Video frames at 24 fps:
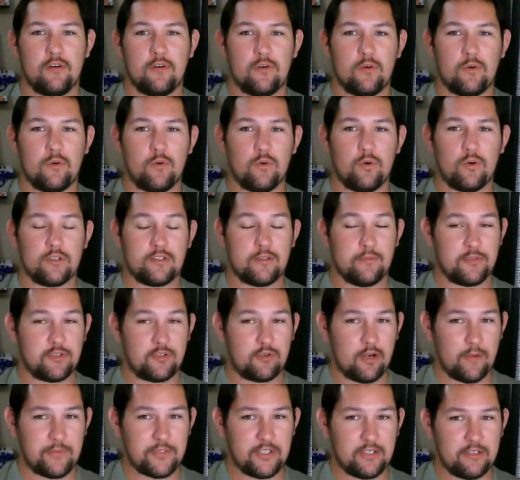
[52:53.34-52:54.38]
or
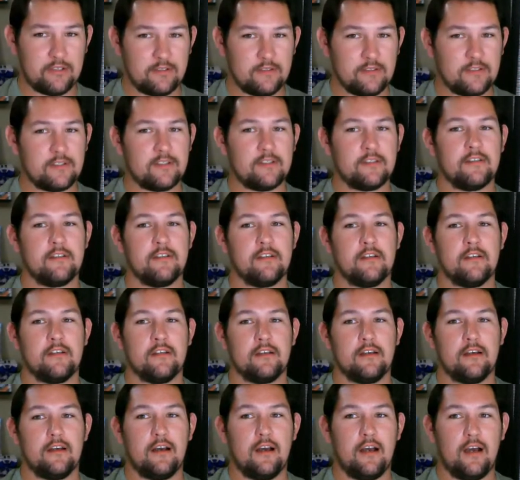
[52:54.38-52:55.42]
subscriptions
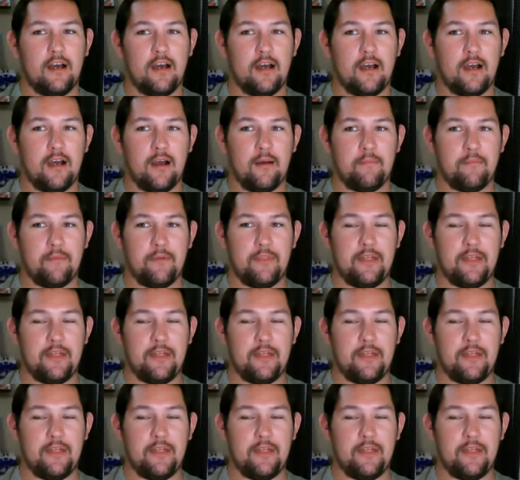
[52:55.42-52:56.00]
um,